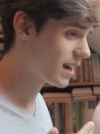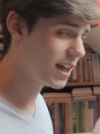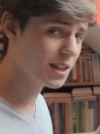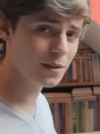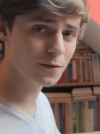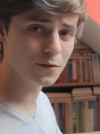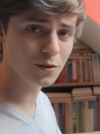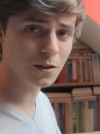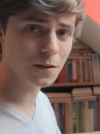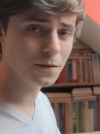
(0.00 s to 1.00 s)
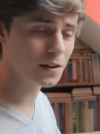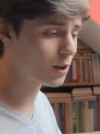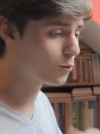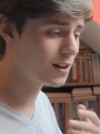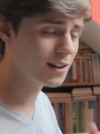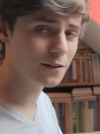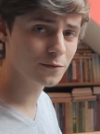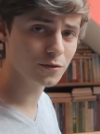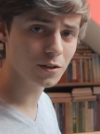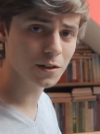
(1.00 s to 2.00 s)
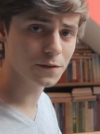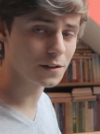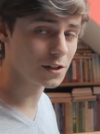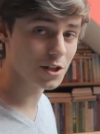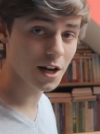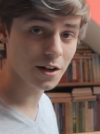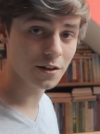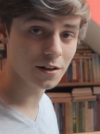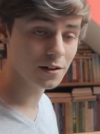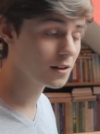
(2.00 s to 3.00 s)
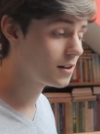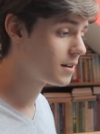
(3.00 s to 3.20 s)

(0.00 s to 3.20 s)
animal photography and wildlife photography in general